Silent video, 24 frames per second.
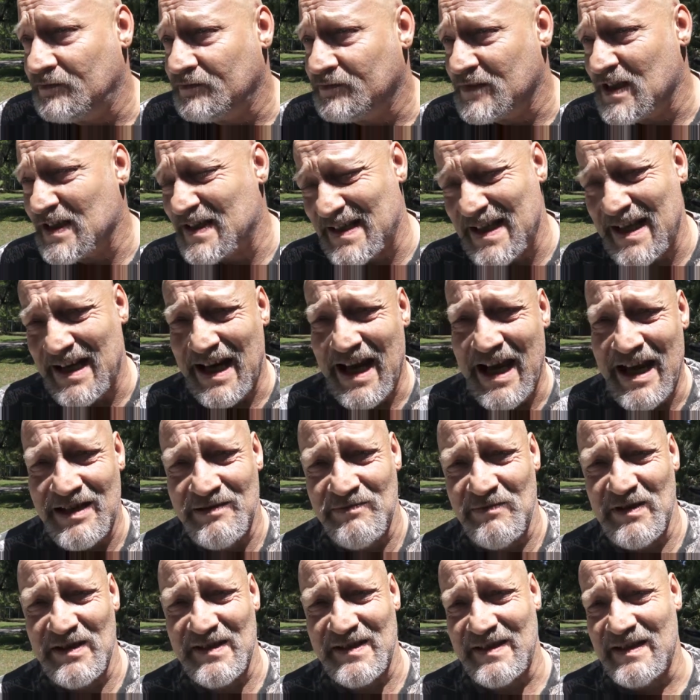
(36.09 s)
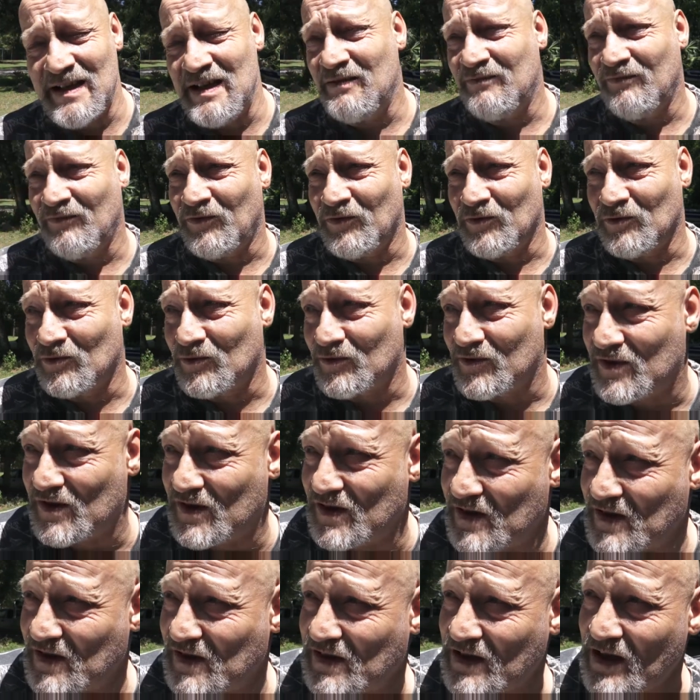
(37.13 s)
This thing has been setting for
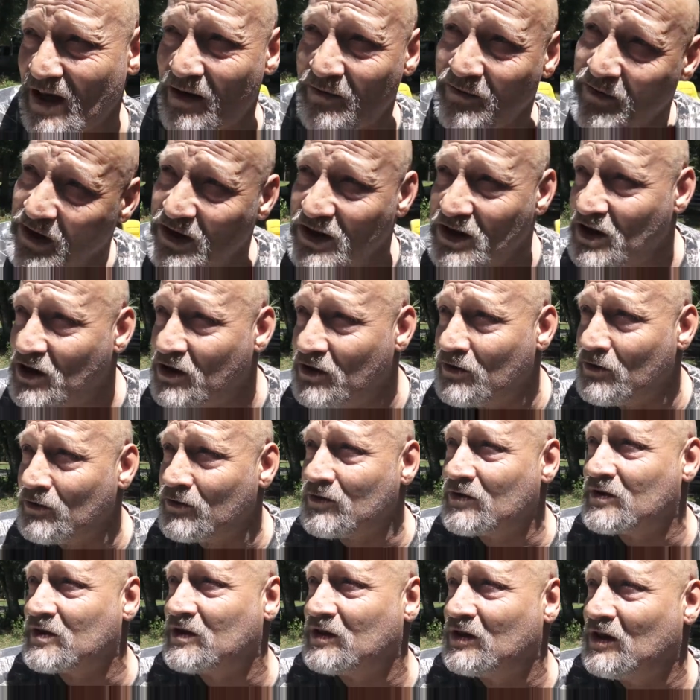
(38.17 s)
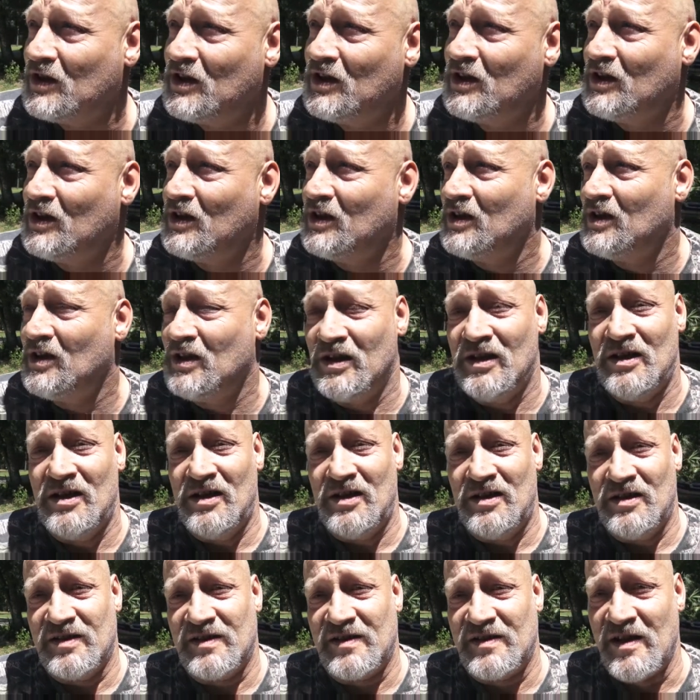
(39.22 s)
seven years.
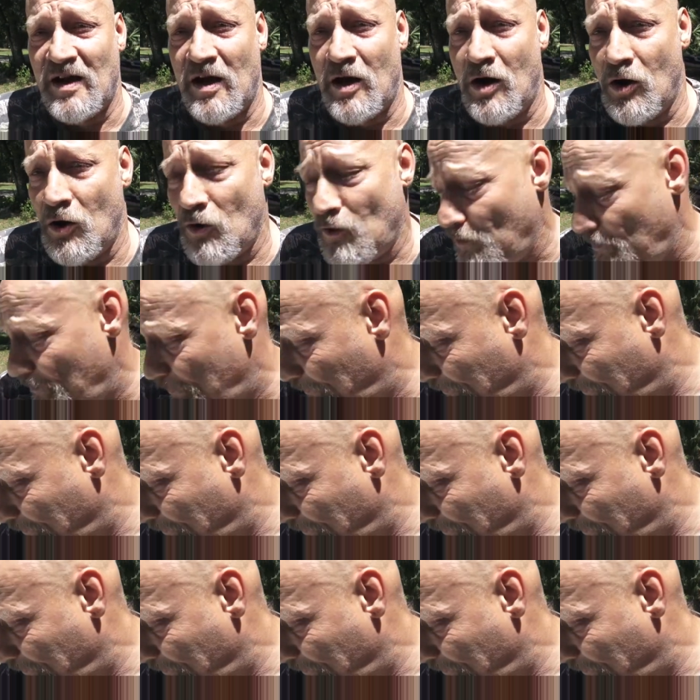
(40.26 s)
So